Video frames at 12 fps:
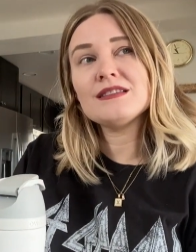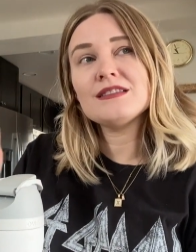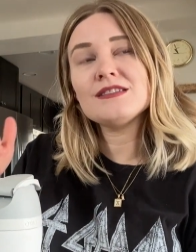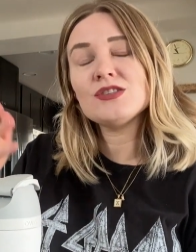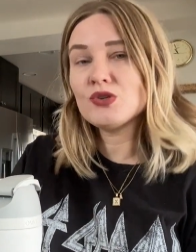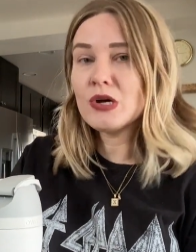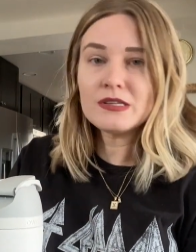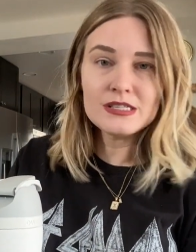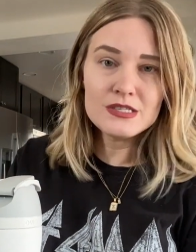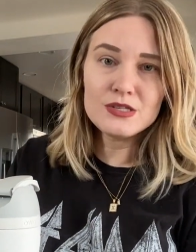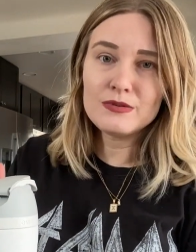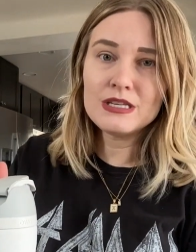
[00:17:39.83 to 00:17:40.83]
straw
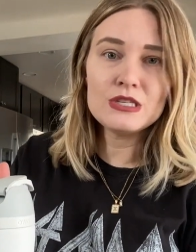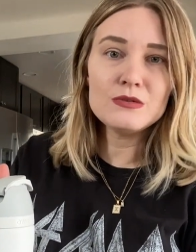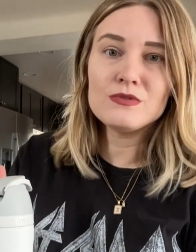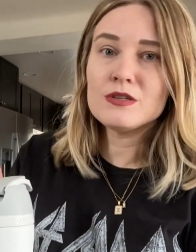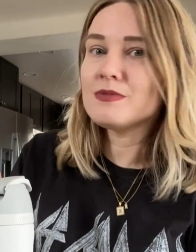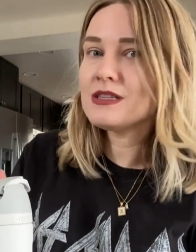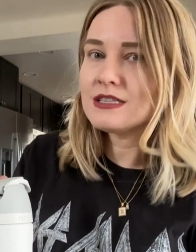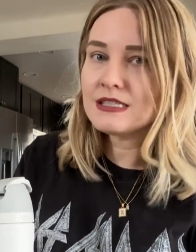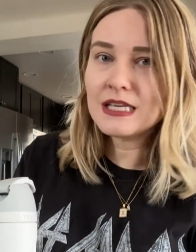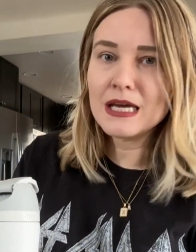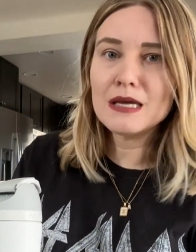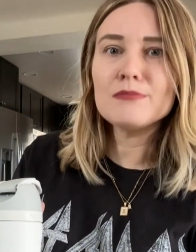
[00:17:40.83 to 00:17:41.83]
situation would have been the
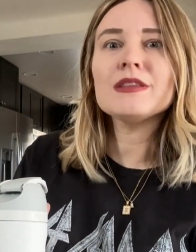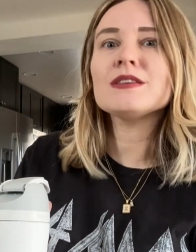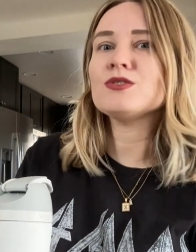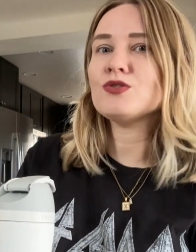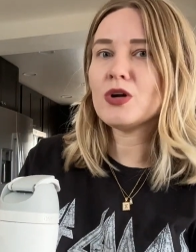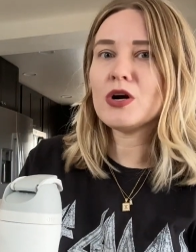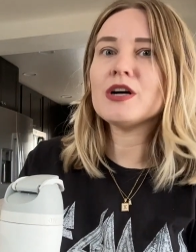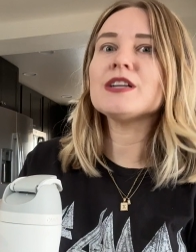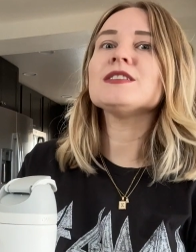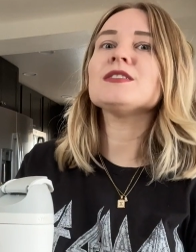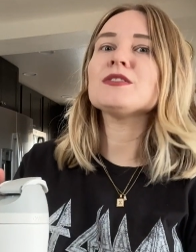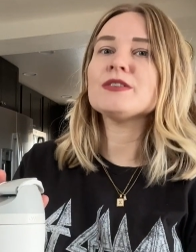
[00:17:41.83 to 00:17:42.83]
same. The
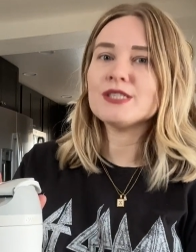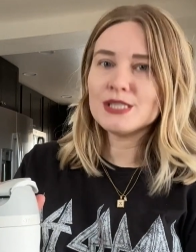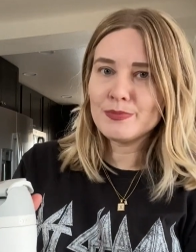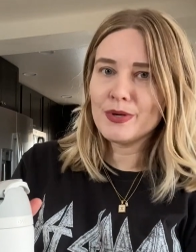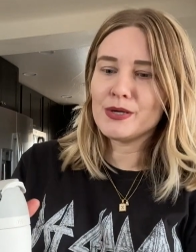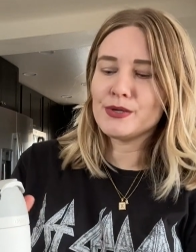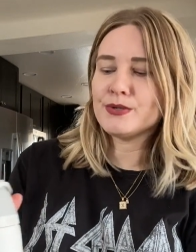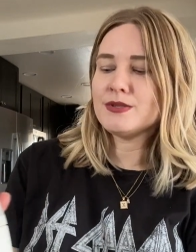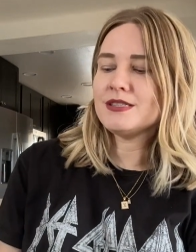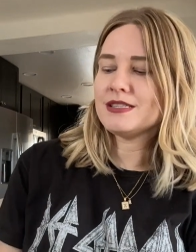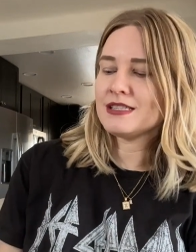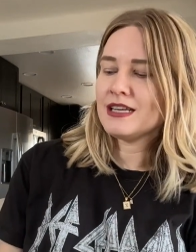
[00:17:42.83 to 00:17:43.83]
straws are
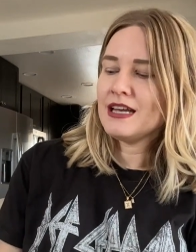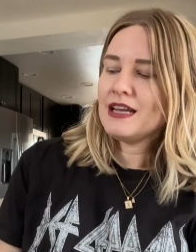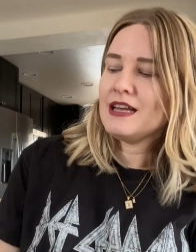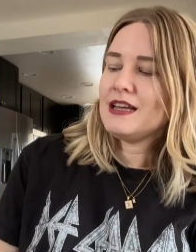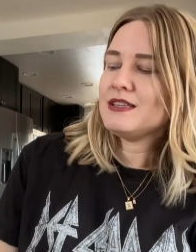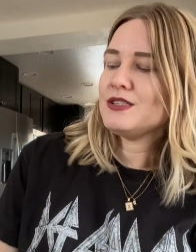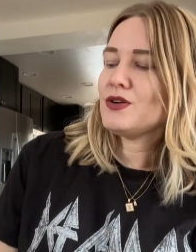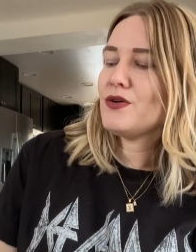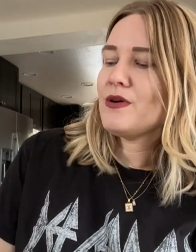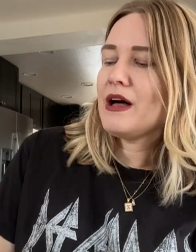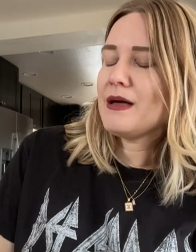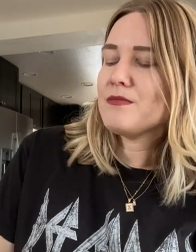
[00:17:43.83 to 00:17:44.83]
exposed.
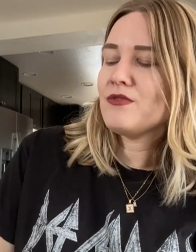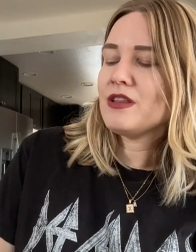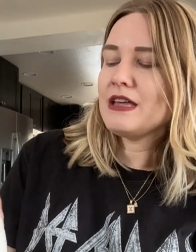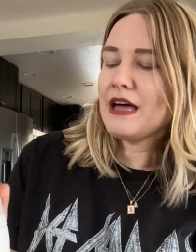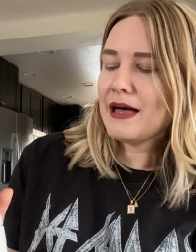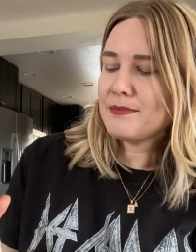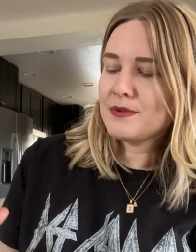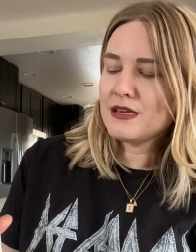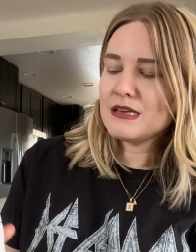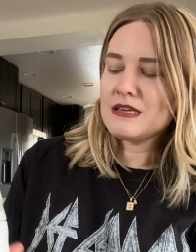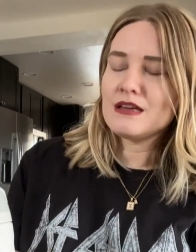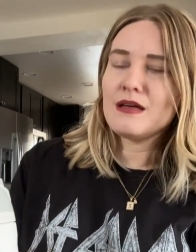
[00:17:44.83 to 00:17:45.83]
So I'm really
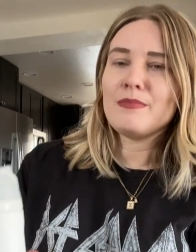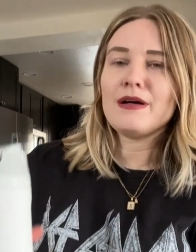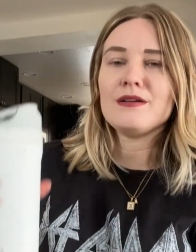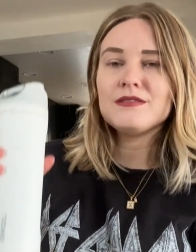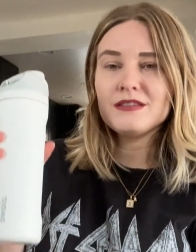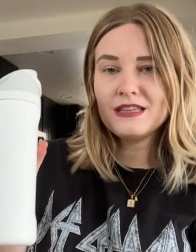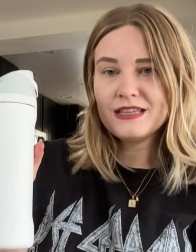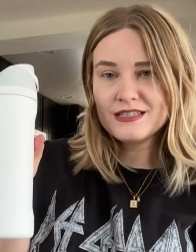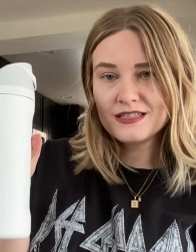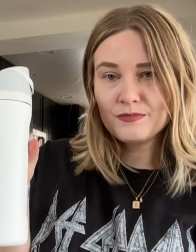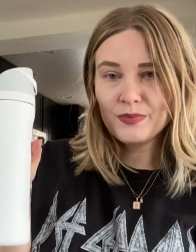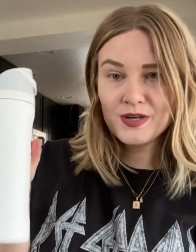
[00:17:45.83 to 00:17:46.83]
happy about
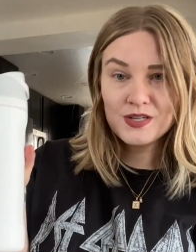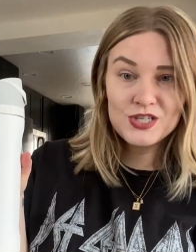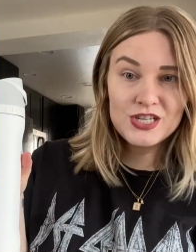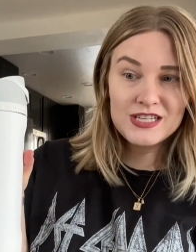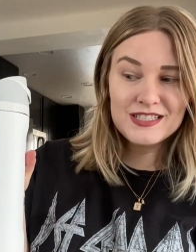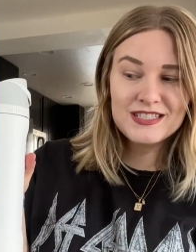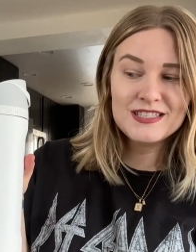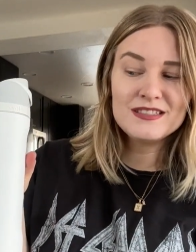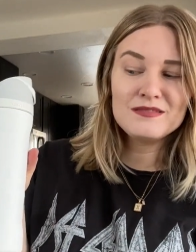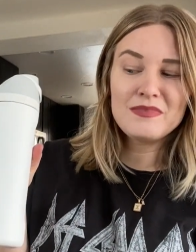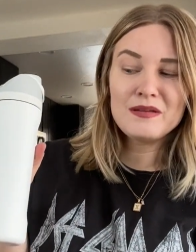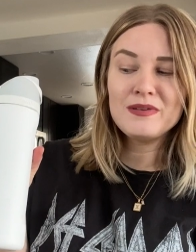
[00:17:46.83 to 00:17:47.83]
this purchase. This
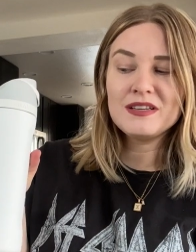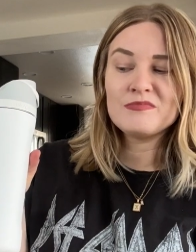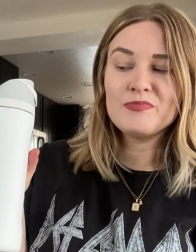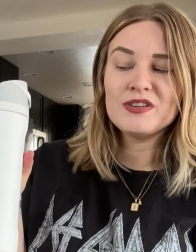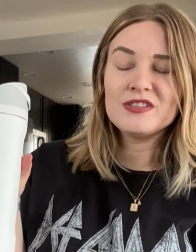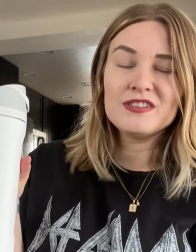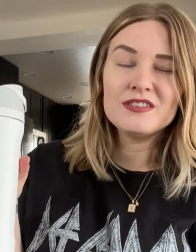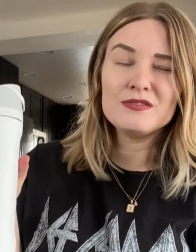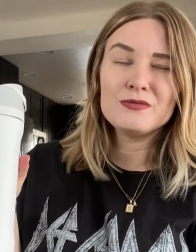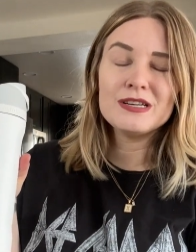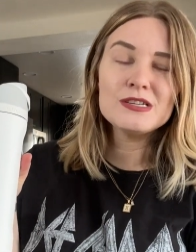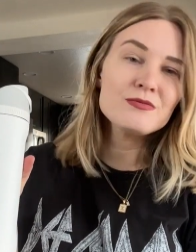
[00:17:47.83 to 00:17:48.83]
is my best purchase of
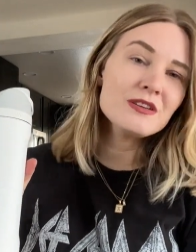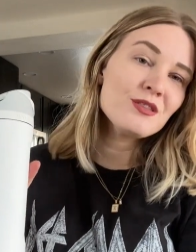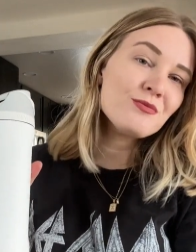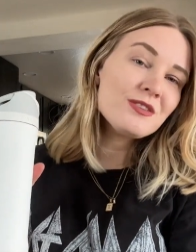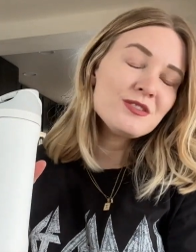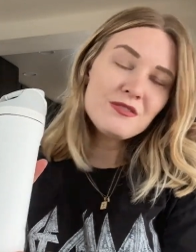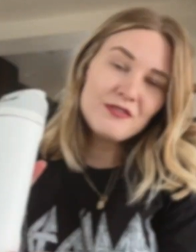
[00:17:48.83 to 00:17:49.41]
2023 so